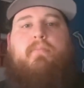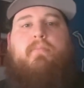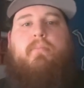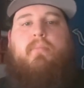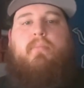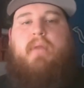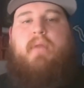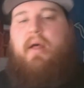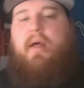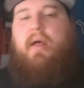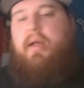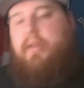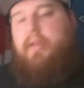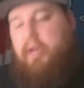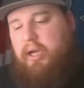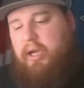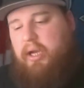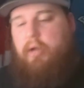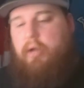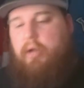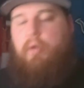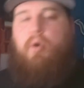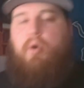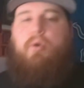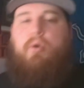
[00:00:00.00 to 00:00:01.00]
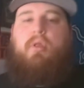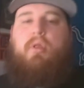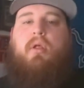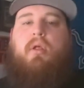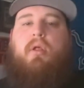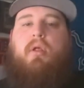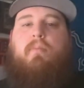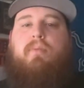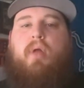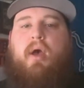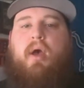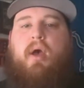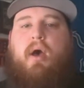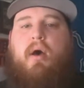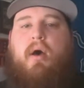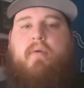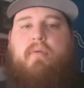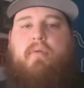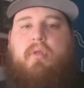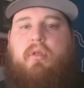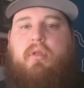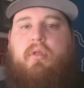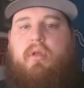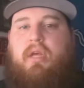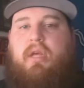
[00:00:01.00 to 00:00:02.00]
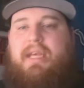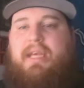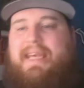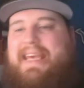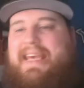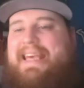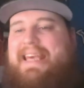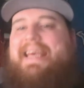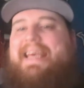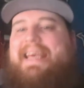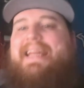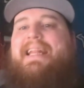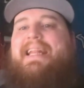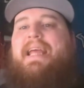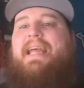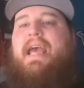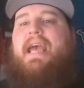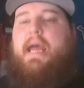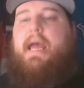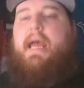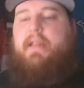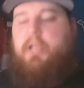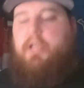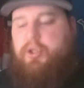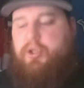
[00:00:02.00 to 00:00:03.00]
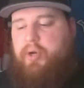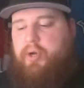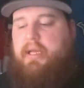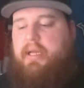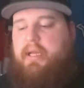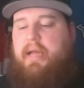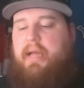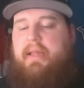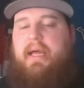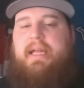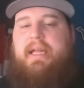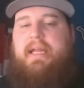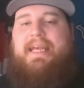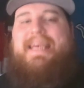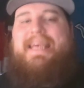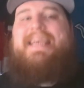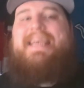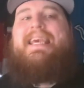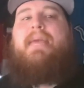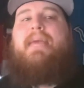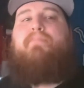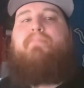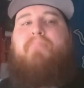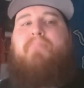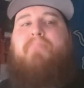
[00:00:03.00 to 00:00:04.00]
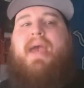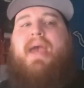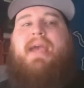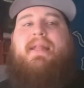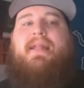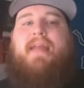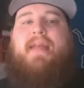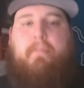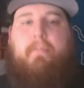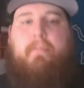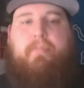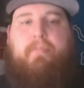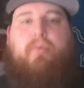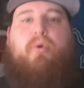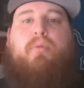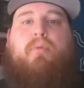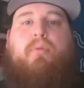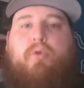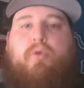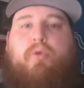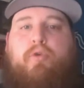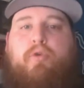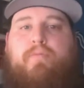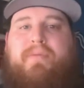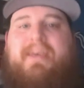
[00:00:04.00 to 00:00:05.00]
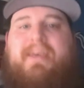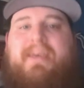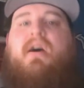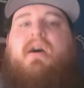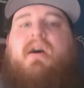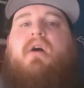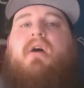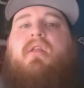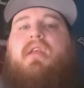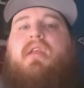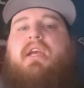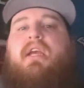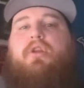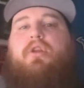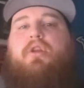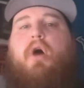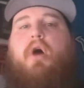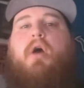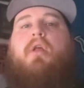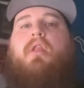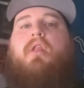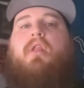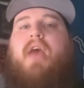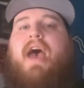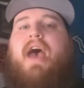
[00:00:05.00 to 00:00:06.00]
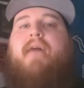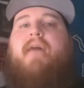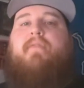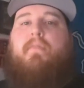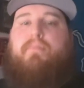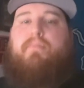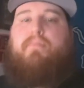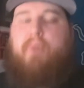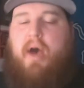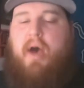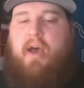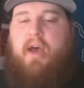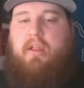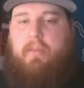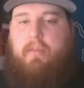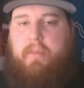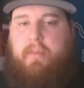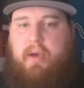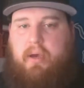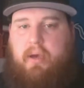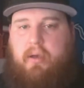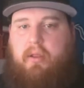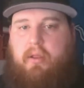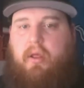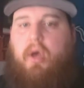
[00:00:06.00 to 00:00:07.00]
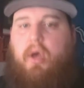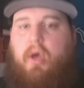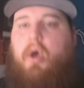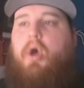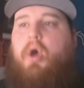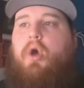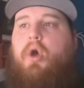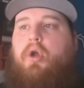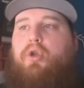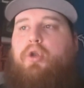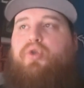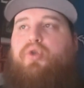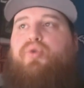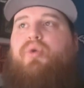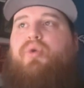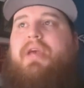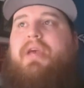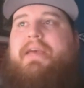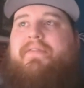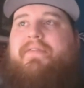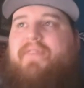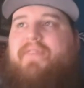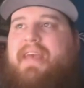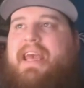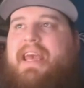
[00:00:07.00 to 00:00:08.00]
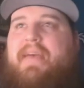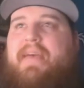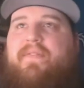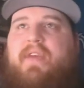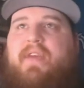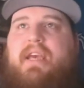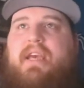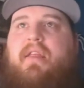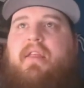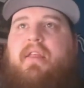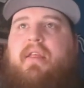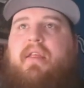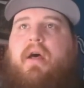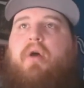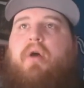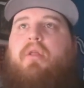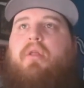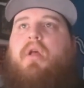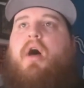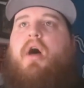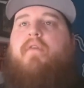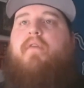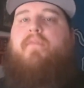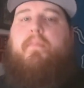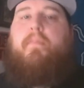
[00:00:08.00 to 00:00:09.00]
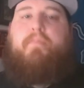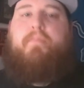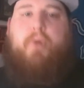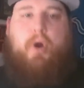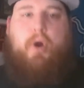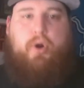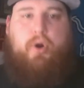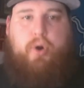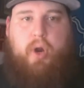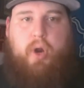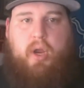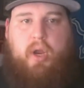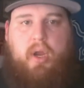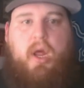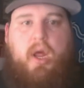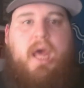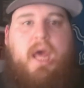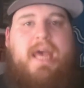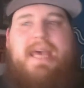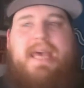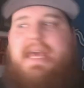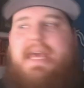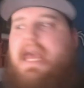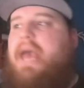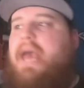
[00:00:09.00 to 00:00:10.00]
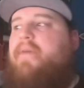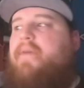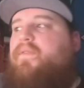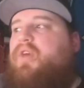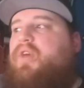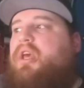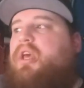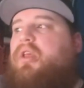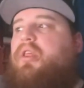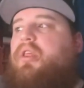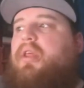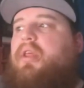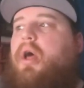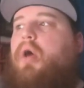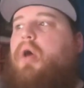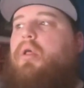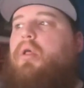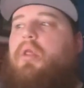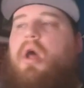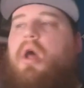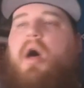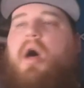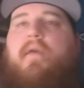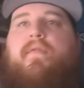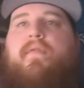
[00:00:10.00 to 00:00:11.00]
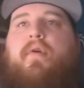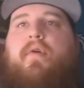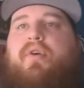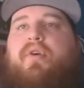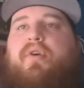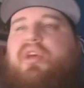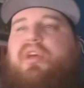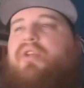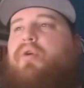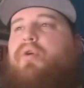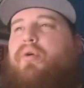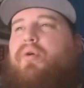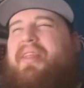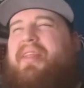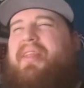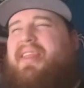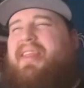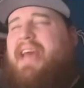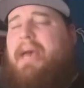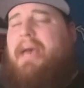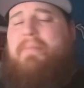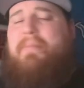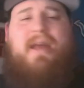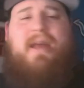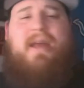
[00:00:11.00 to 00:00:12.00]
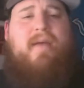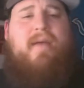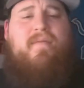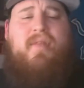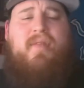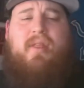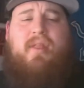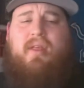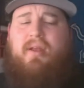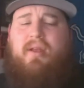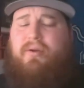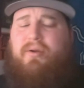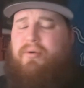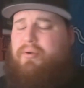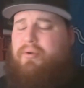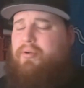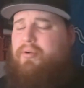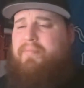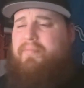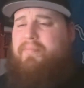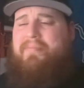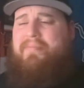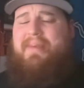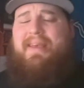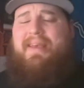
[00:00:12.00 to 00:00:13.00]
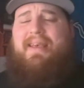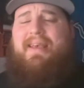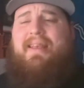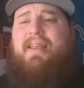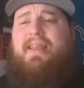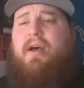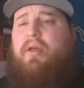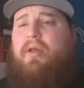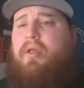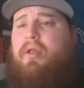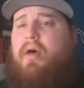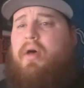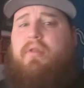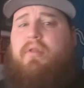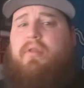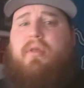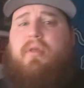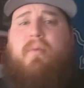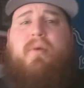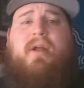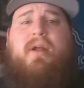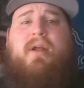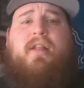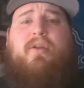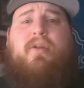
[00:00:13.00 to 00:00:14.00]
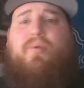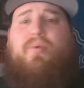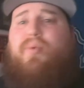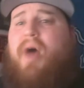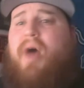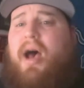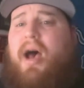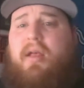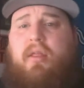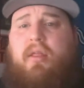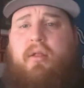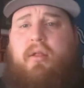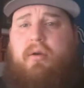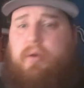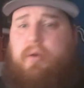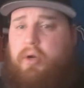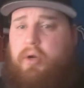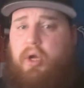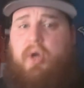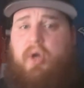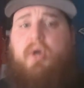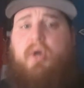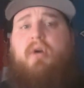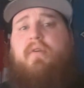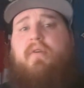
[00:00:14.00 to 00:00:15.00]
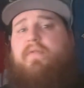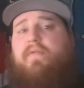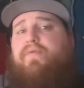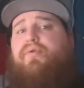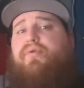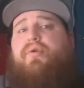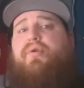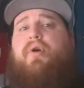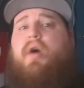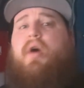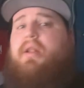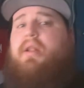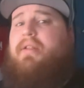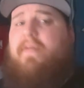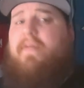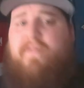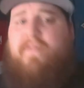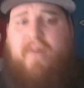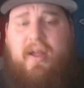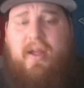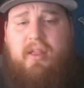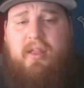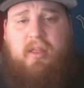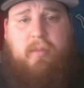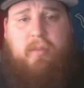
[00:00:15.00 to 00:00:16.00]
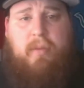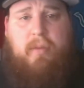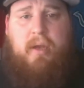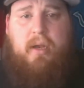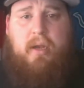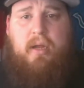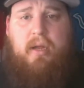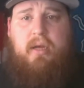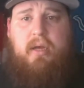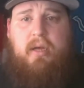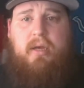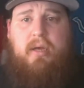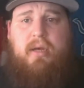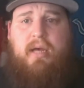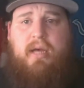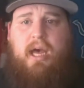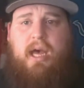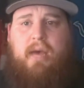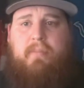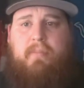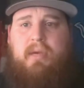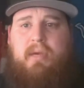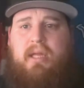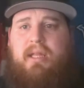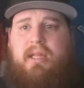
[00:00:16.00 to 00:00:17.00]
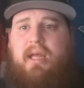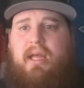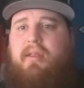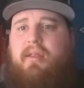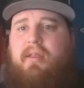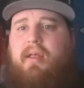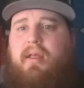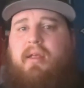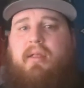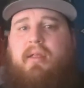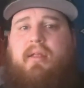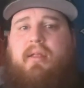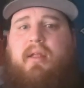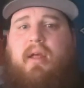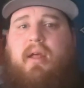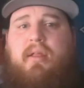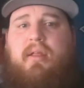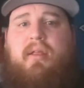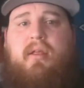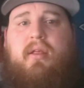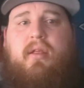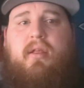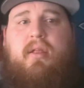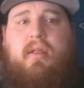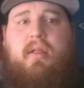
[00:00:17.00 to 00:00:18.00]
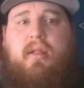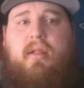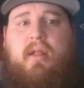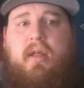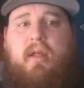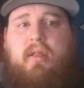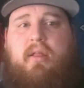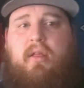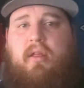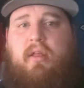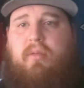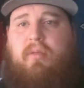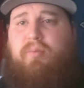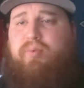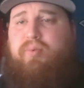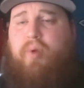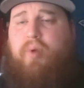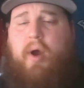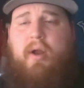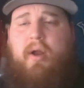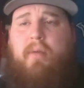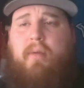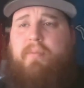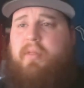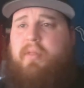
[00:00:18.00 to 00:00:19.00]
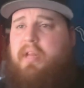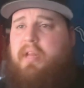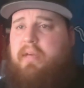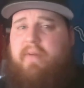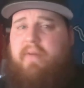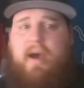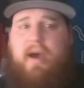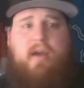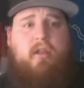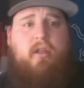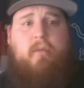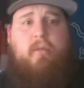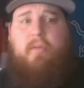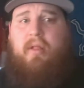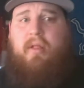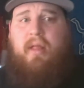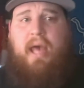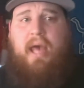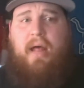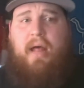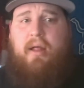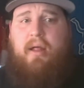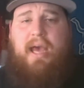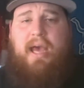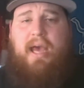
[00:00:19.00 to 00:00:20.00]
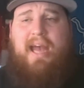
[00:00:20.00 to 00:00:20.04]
Now that they're getting close to the playoffs, he can, at the trade deadline, he can make that bold move, because he does have the prospects to, if he sells off a Berggren, if he sells off, you know, a Simon Evanson, or he sells off someone on the roster for a defenseman. I mean, this is right up Steve Yzerman's alley.